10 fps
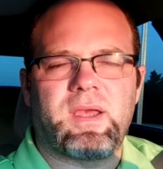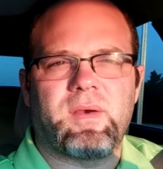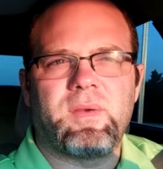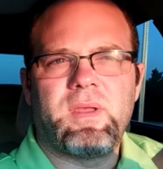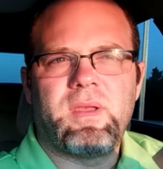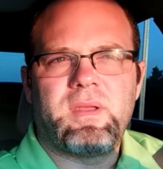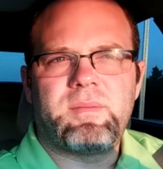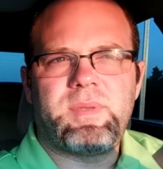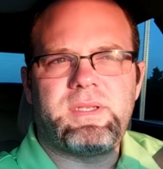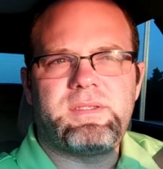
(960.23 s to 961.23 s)
Now,
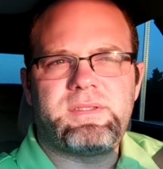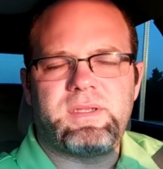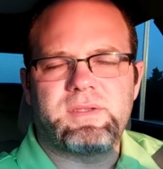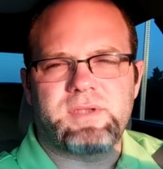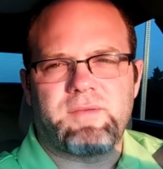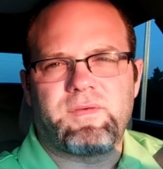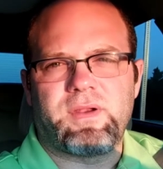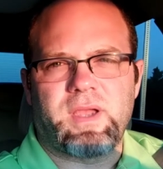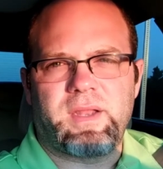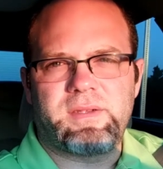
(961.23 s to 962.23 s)
PTC does offer
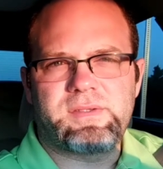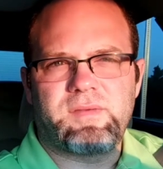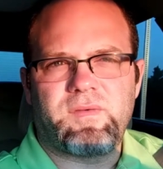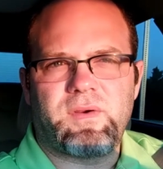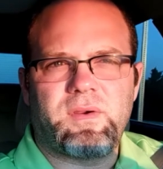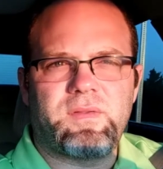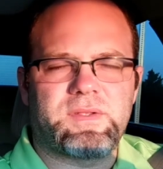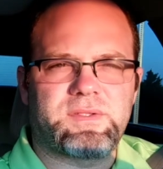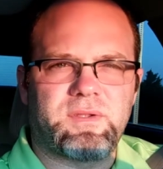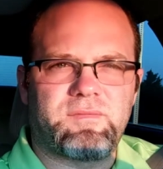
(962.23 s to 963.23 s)
a 9-inch converter
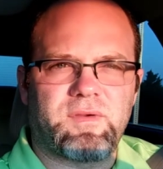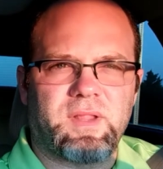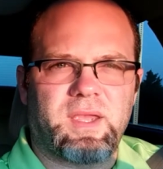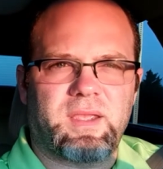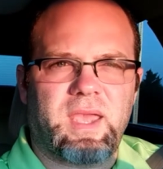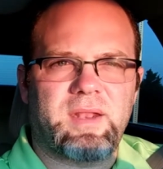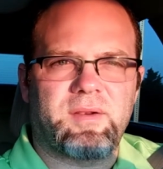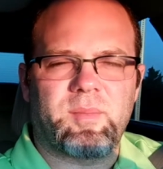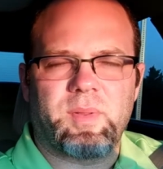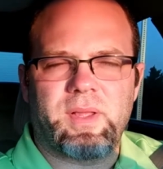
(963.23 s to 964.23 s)
that's good for like
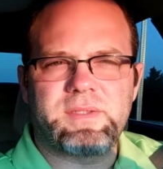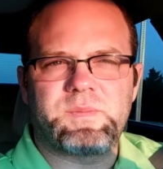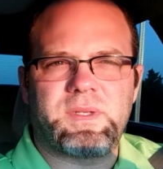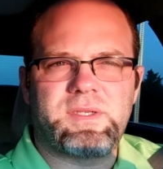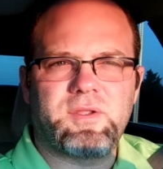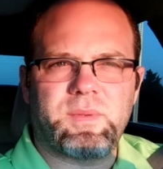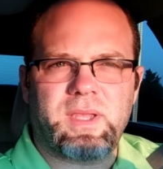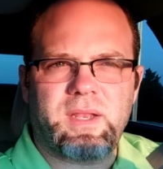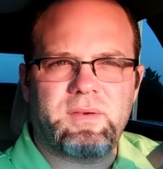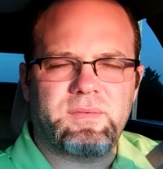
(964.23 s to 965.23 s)
800 plus, but he told
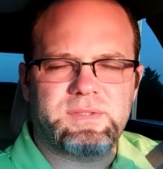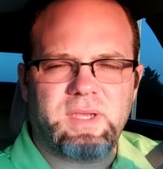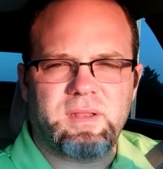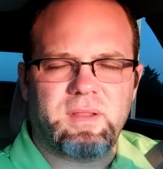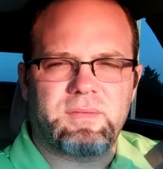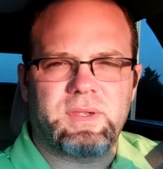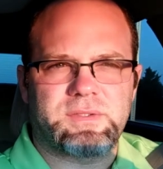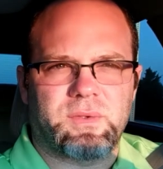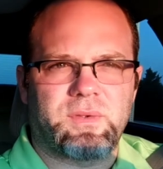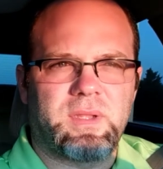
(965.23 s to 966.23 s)
me 800 was kind of the
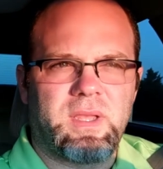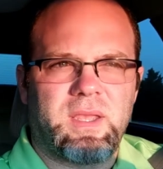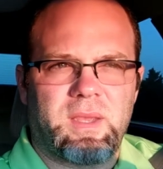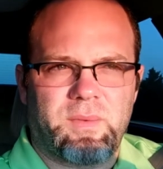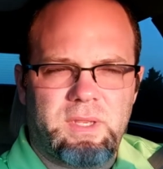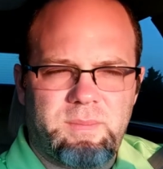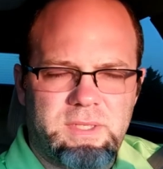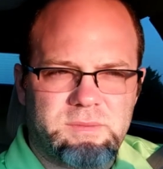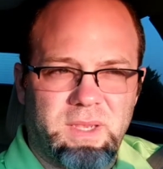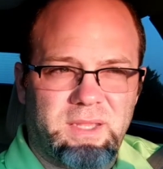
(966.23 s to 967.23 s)
threshold. And what he
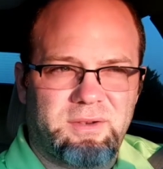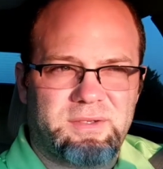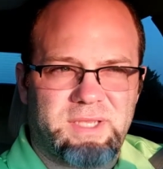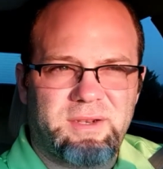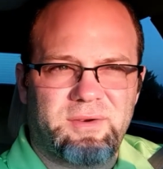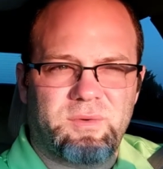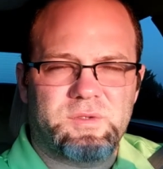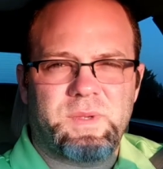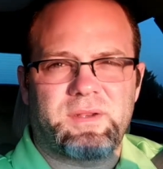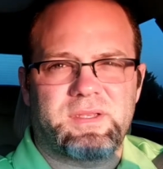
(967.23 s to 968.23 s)
means by 800 is 800
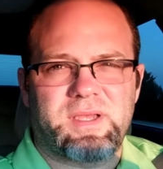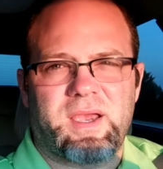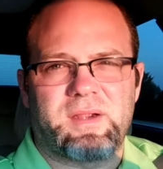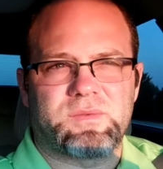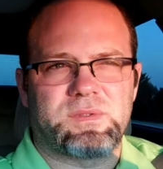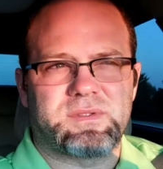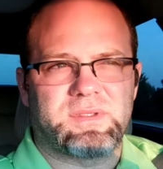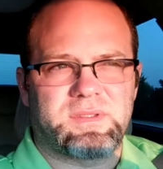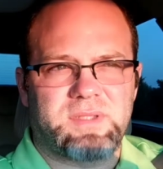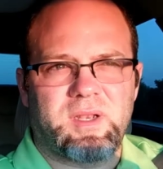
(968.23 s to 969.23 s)
horsepower to the tires, which is
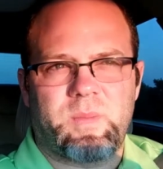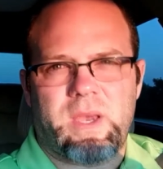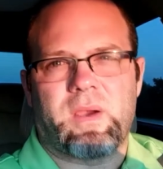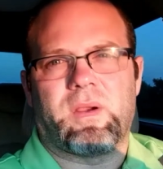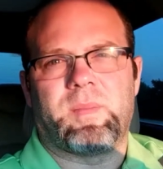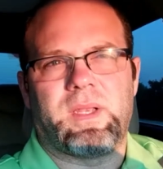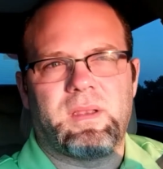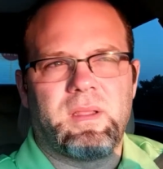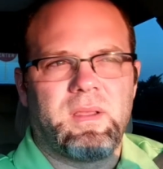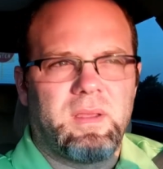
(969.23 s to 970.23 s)
a ton of power. I mean,
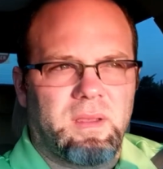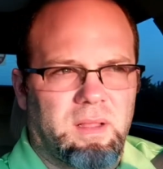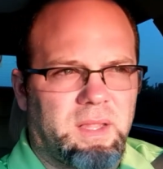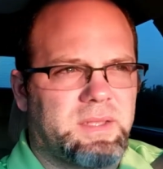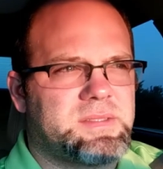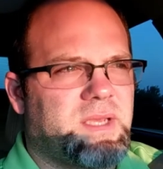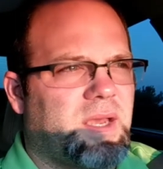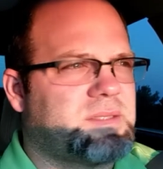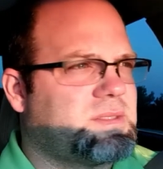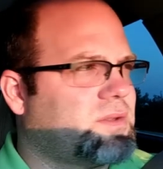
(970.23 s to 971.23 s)
a lot of these
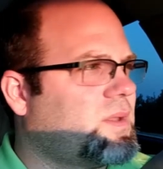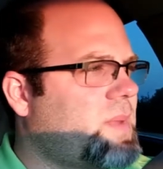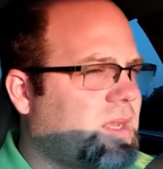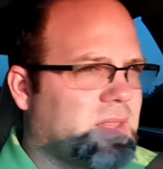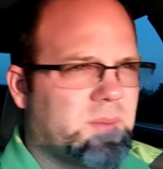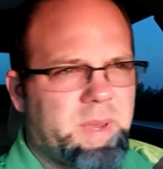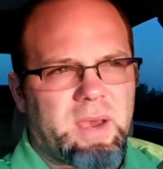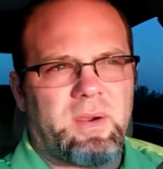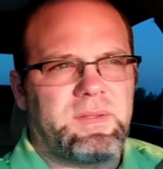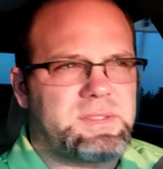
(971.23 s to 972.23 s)
guys, you know, they make a lot of
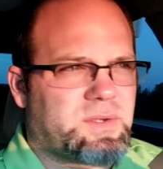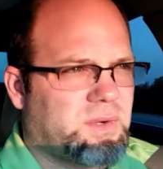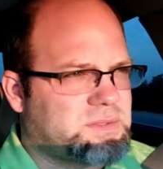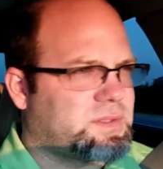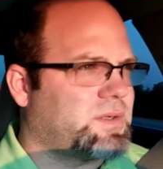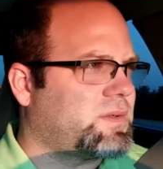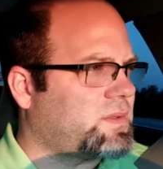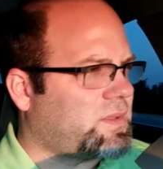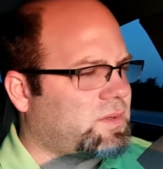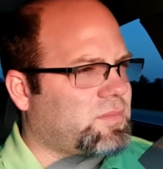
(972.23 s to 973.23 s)
power, these cars that are,
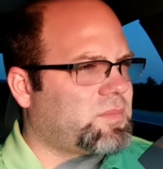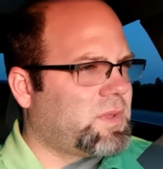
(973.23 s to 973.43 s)
you know,